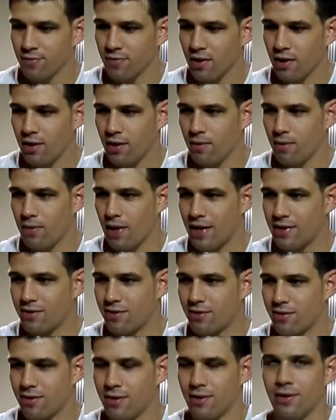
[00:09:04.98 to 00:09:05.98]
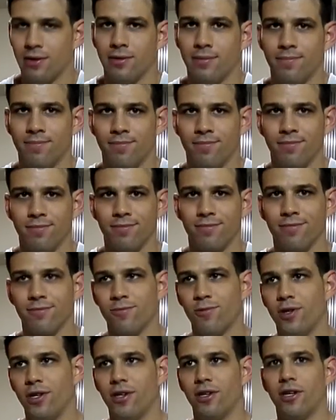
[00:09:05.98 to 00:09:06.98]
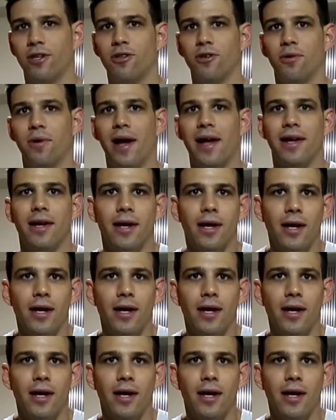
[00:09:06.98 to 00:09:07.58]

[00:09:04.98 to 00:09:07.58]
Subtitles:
that's, what are you gonna do, right?